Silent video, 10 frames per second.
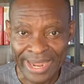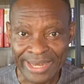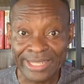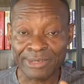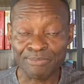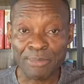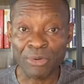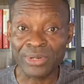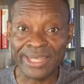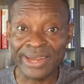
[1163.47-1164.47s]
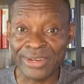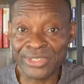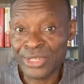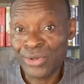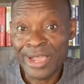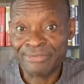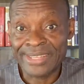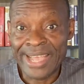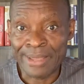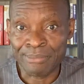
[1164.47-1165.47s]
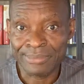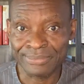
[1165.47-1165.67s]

And there are some people, content creators, they don't have time.